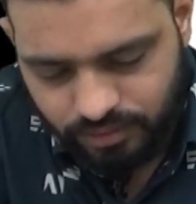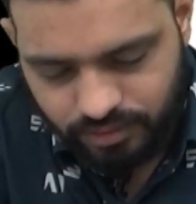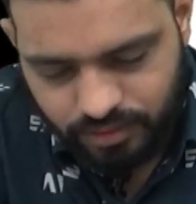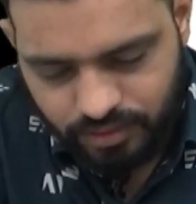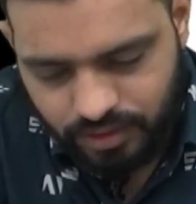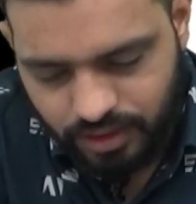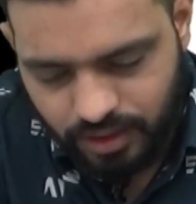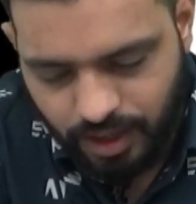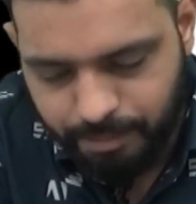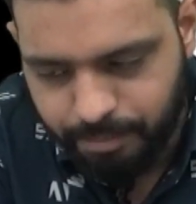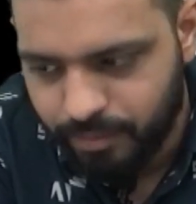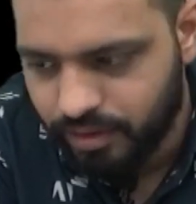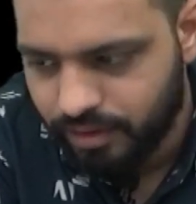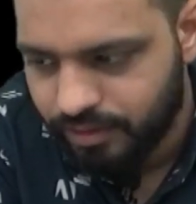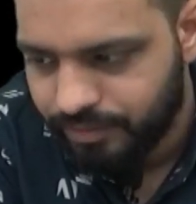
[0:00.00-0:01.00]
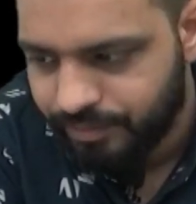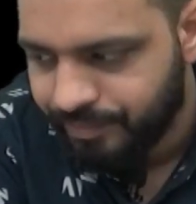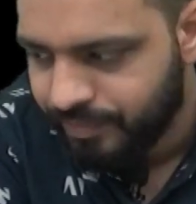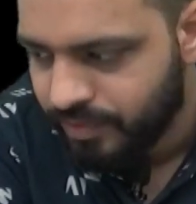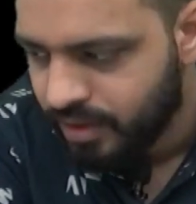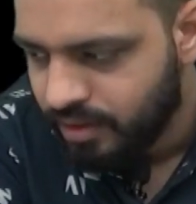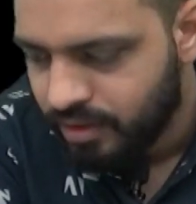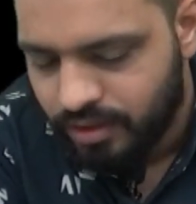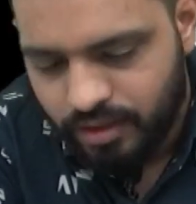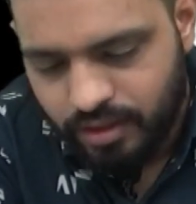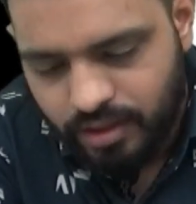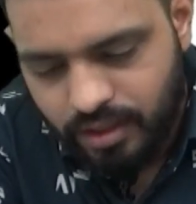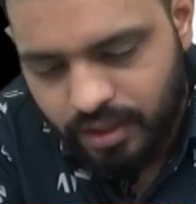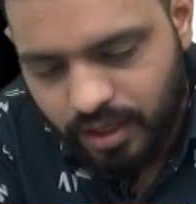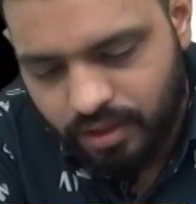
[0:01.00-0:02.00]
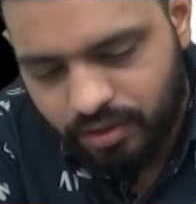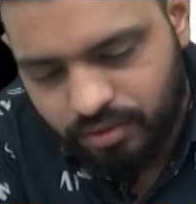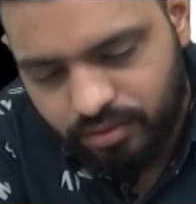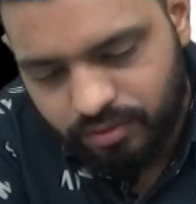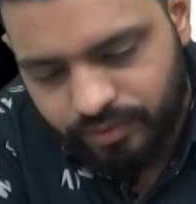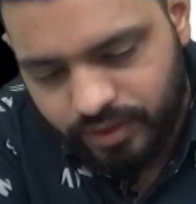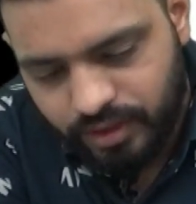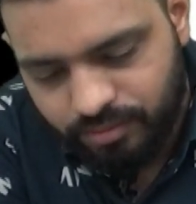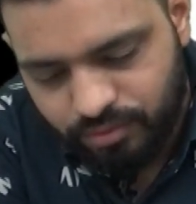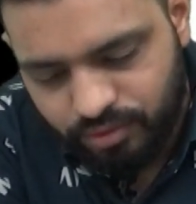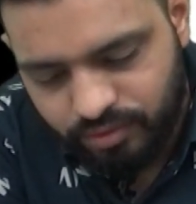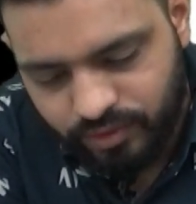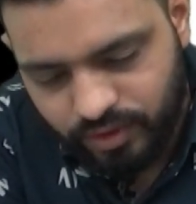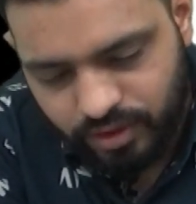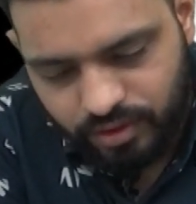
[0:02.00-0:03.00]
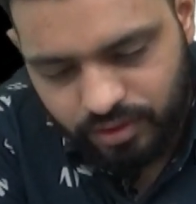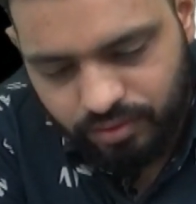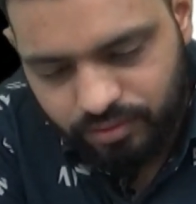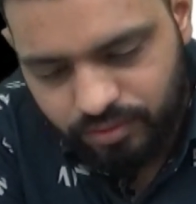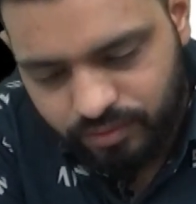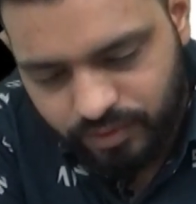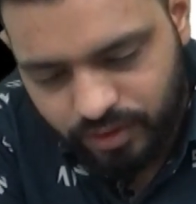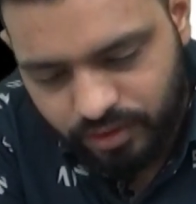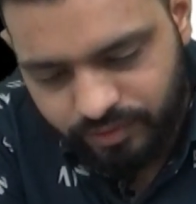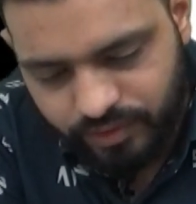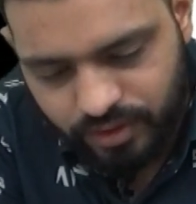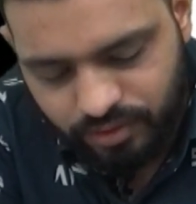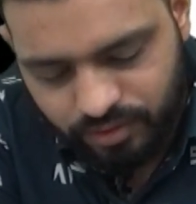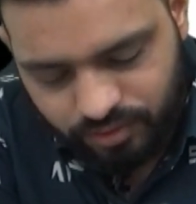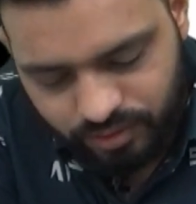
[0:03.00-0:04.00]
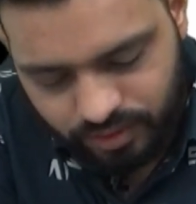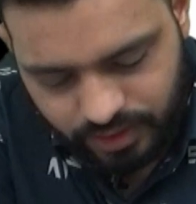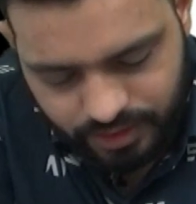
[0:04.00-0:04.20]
number. Now we'll move on to what we know